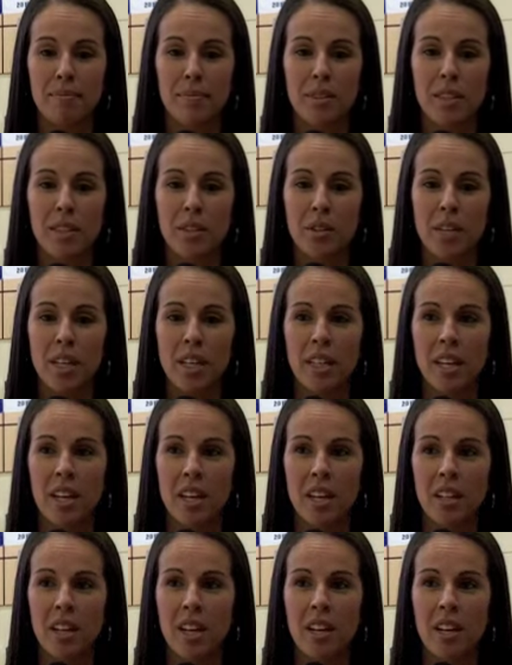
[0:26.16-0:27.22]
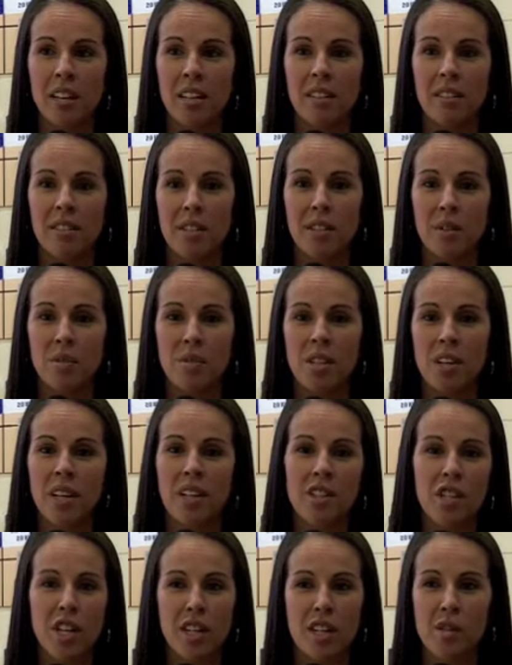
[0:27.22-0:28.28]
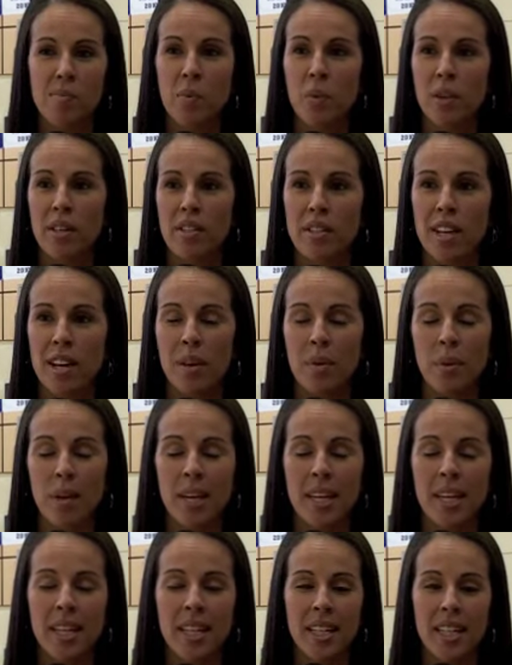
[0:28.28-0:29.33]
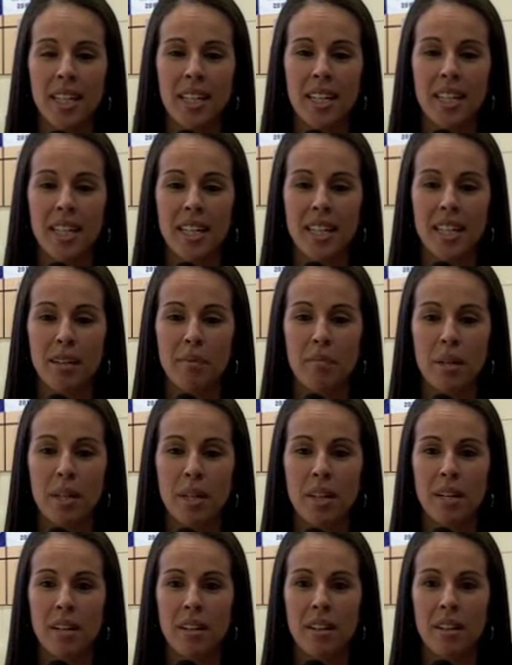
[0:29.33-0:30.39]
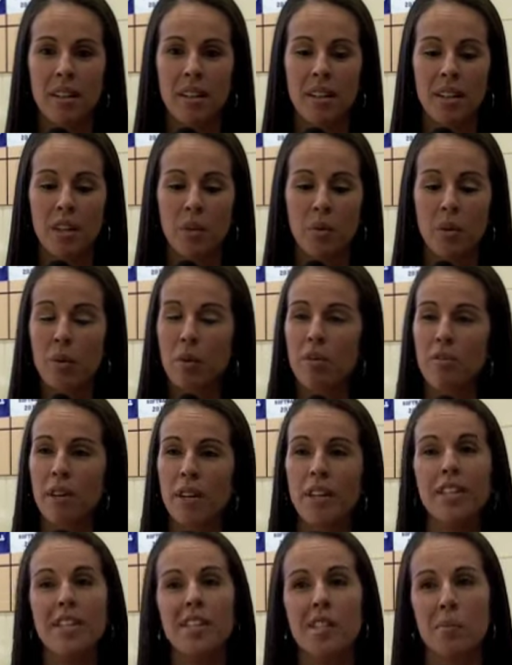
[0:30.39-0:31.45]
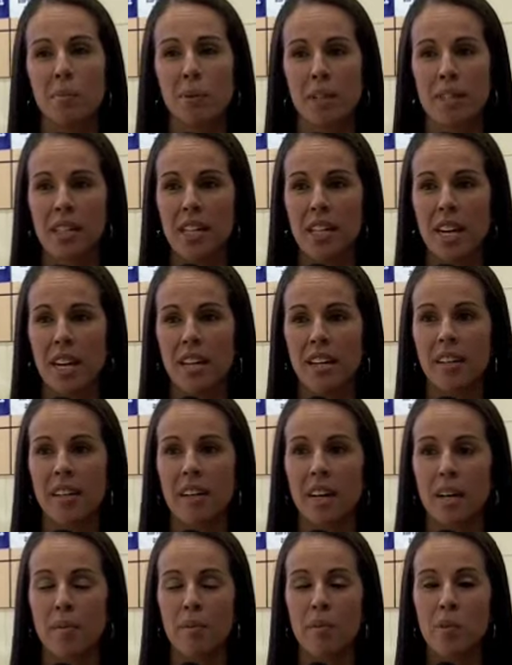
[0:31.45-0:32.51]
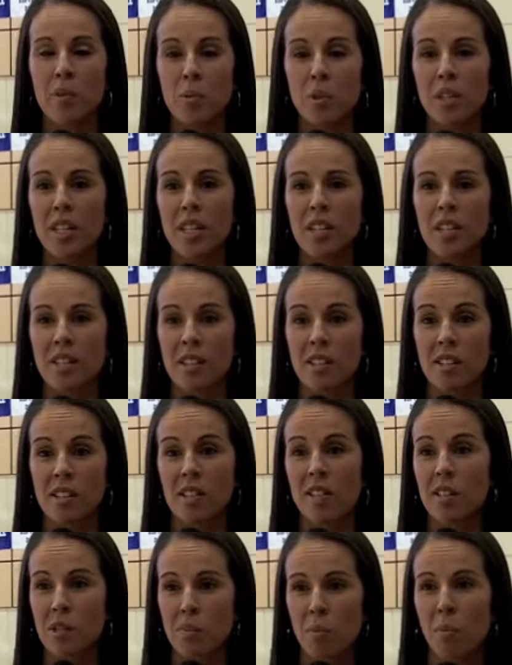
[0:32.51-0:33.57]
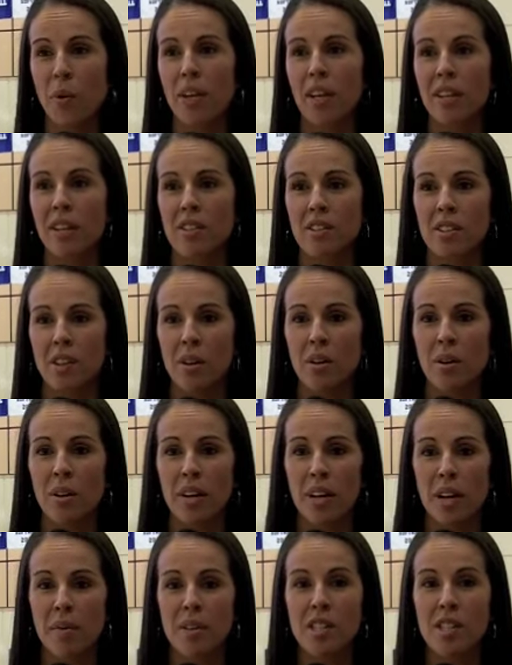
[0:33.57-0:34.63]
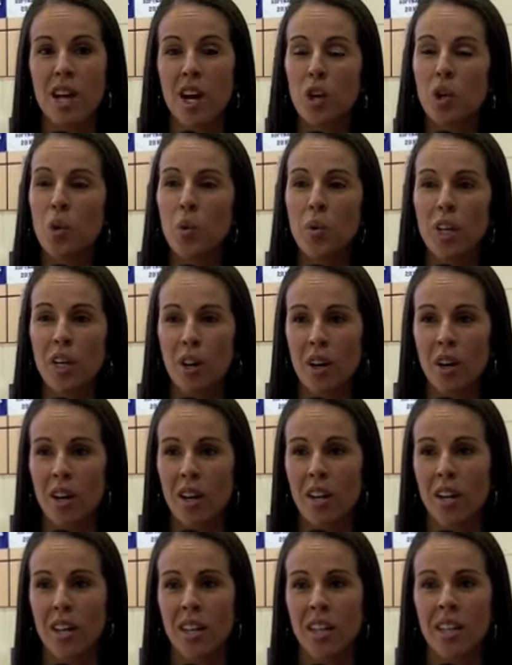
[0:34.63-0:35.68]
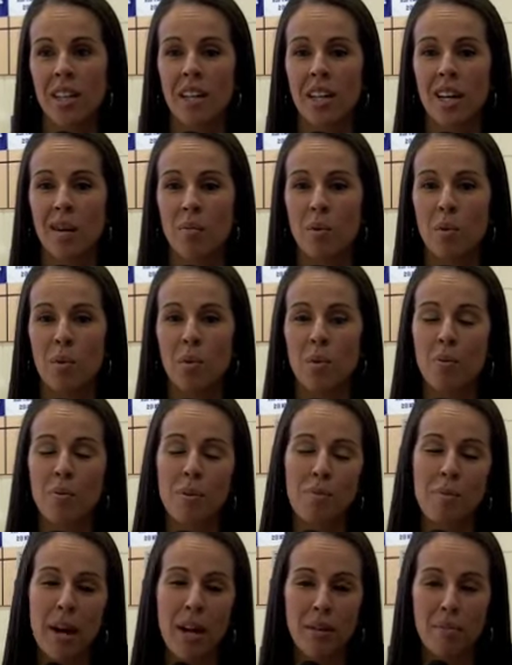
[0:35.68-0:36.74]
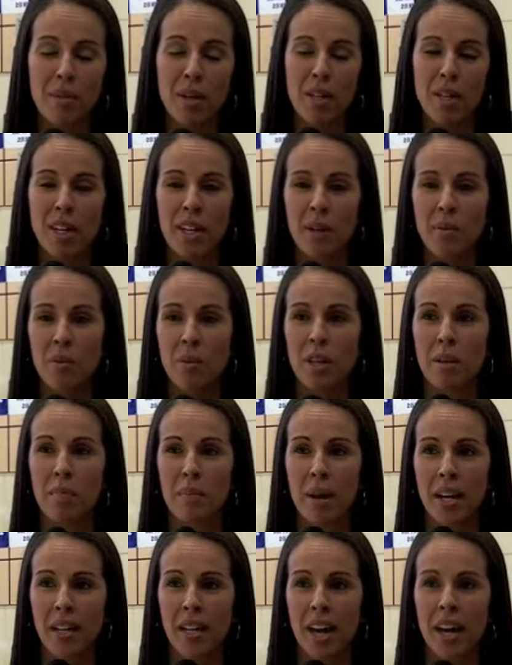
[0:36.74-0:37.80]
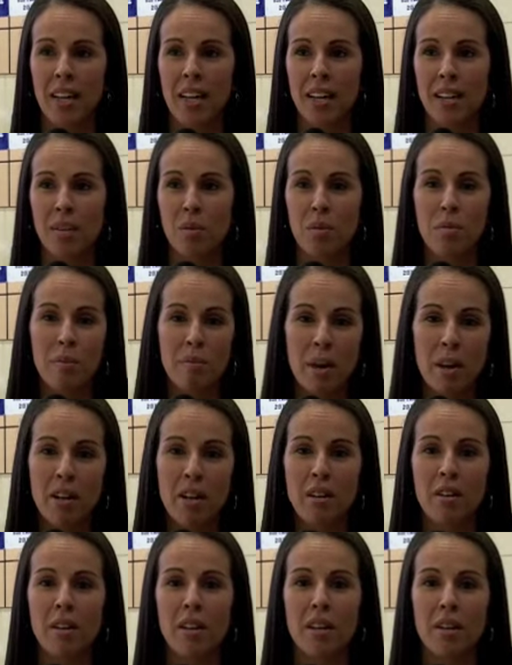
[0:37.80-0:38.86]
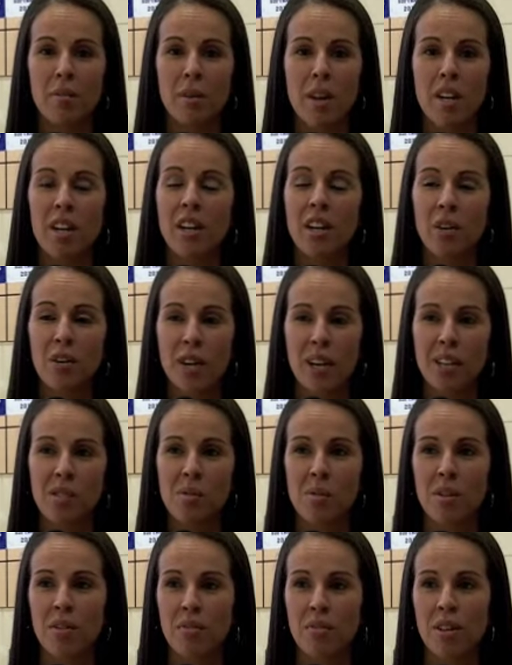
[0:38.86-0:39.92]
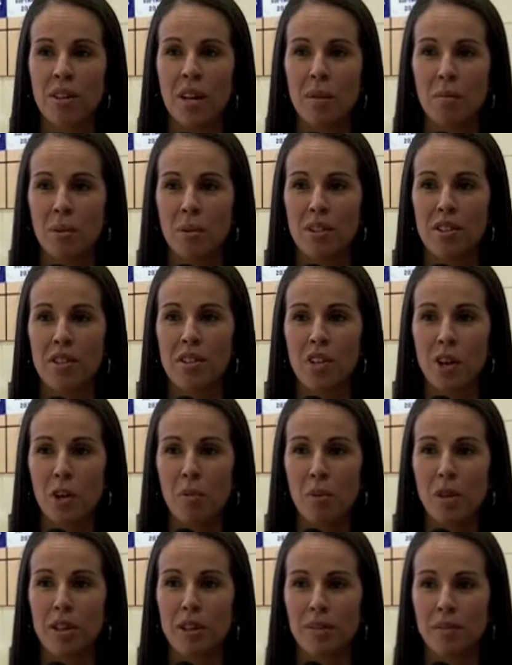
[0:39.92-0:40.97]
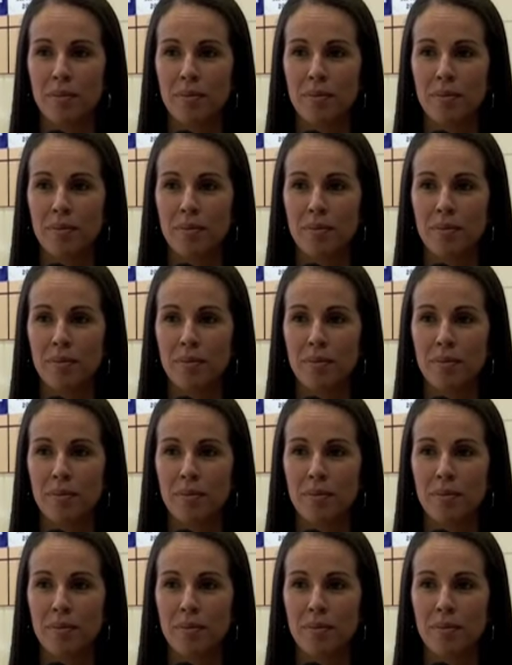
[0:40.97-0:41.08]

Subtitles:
You know, they got a lot of, you know, second chance points that way. But, you know, we weren't very disciplined tonight. It was really that's disappointing. So it's not who we are, but we'll be back Monday and we'll get back at it and we'll be better and ready to go next week for Humboldt and Sonoma.